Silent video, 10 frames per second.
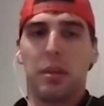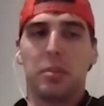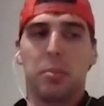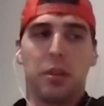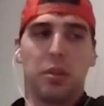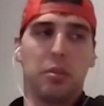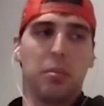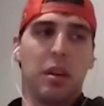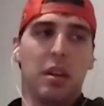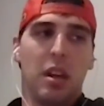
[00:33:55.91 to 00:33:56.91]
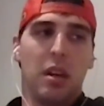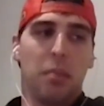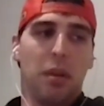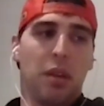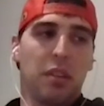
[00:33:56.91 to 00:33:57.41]
It's pretty cool. My
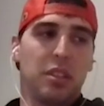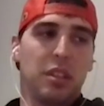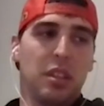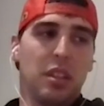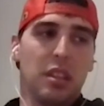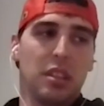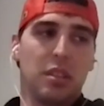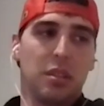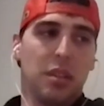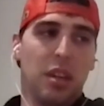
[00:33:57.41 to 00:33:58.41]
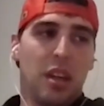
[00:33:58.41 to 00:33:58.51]
wife, she'll